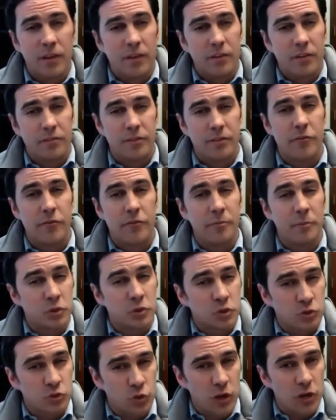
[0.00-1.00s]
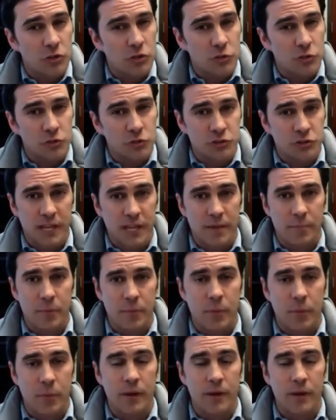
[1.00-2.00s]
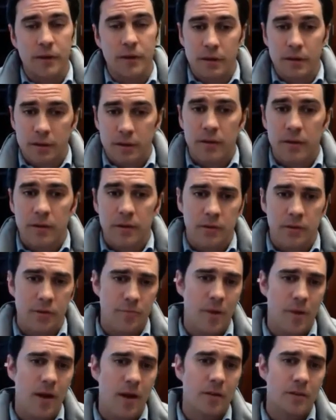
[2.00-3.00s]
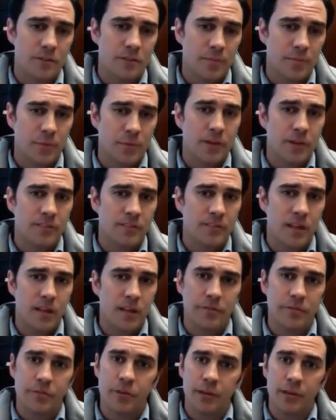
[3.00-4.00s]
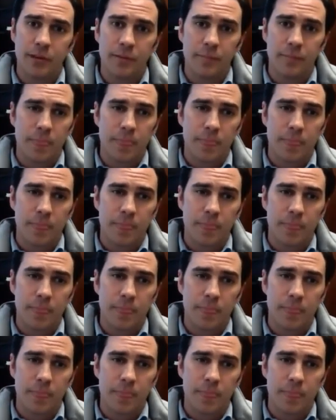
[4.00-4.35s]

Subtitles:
So from a structural standpoint, your model's on pretty solid footing.